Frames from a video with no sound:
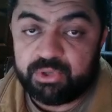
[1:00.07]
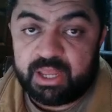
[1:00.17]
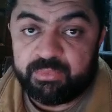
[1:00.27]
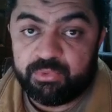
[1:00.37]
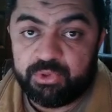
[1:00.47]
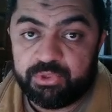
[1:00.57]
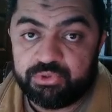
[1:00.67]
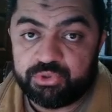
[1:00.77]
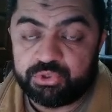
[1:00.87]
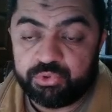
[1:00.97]
I'm going to
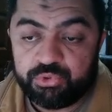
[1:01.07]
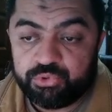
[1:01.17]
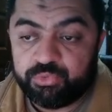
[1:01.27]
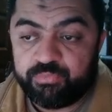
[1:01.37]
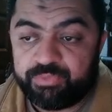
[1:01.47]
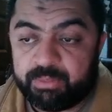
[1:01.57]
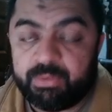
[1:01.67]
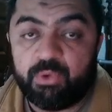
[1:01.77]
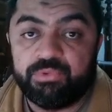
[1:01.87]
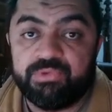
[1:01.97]
show you
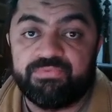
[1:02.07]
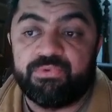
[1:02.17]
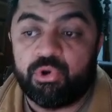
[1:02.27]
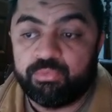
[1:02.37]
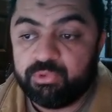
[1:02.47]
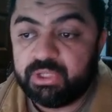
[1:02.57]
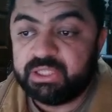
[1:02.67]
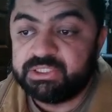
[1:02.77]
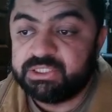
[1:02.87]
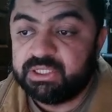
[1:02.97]
about the
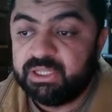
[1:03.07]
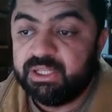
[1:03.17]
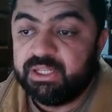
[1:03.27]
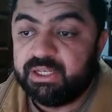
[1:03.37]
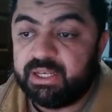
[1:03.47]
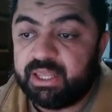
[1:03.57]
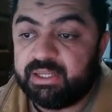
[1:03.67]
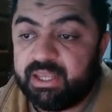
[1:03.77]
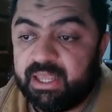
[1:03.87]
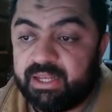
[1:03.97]
formulas like
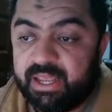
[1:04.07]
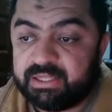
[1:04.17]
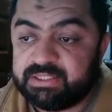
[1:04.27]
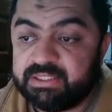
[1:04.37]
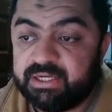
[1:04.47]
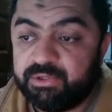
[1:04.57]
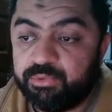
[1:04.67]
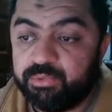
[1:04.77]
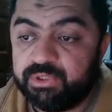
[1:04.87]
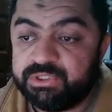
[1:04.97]
an Excel and
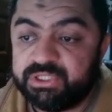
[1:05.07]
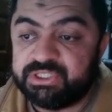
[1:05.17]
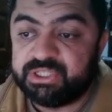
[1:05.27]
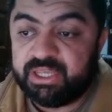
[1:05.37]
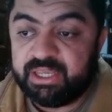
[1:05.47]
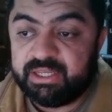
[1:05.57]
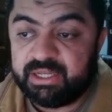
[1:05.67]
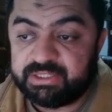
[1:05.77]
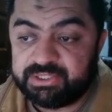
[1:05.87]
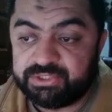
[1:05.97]
Google Sheets AI
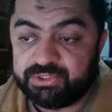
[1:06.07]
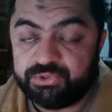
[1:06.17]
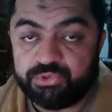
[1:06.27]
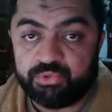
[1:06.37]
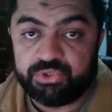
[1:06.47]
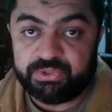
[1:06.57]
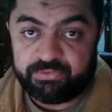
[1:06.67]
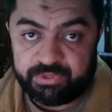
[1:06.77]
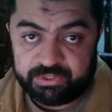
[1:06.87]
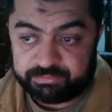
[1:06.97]
assistant to
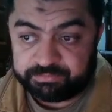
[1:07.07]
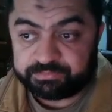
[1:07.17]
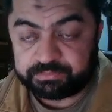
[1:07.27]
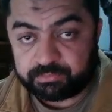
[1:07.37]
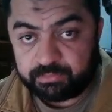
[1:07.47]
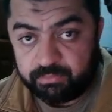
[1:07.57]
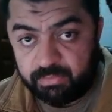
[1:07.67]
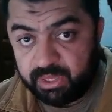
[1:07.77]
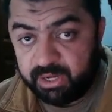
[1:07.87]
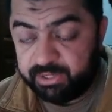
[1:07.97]
generate
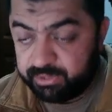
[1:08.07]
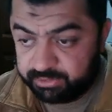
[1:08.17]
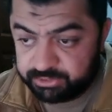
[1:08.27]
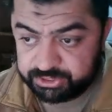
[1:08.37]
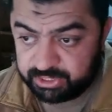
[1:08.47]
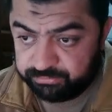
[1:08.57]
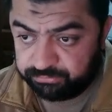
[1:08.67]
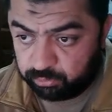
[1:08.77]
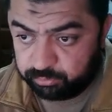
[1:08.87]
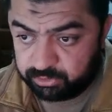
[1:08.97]
and understand
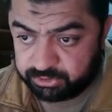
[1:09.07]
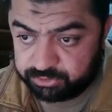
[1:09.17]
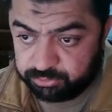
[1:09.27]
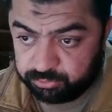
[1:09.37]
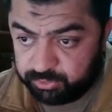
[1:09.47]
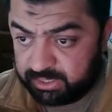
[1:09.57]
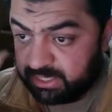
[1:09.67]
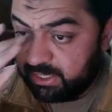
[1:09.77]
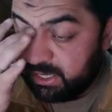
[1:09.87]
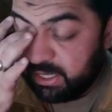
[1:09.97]
formulas. So you
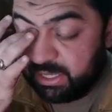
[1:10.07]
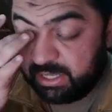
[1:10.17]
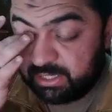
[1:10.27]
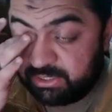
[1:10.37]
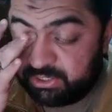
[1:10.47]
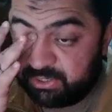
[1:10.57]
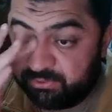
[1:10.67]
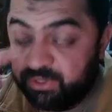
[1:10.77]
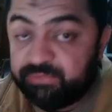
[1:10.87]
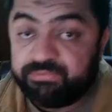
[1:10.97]
can
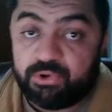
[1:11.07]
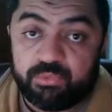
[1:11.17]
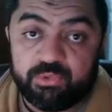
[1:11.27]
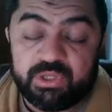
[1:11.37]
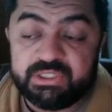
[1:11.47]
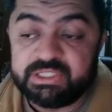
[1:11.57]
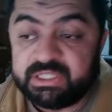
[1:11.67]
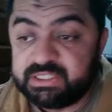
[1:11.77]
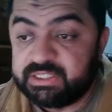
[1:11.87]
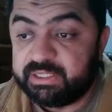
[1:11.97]
generate formulas
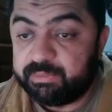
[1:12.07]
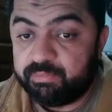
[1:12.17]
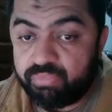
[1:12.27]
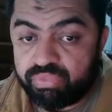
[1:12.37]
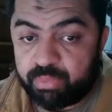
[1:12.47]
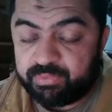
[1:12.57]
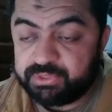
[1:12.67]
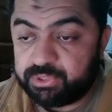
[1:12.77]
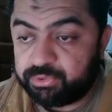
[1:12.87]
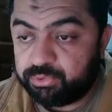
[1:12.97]
easily.
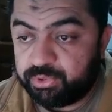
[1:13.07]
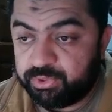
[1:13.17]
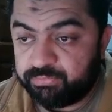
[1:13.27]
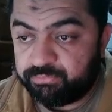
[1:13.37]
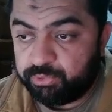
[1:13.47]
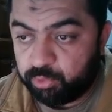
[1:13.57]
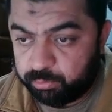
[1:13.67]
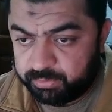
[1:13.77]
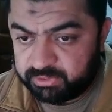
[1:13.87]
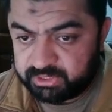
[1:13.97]
So if we
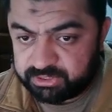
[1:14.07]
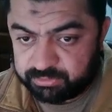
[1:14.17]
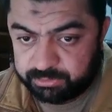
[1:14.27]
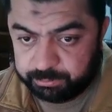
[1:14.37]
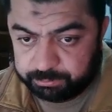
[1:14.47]
open this one,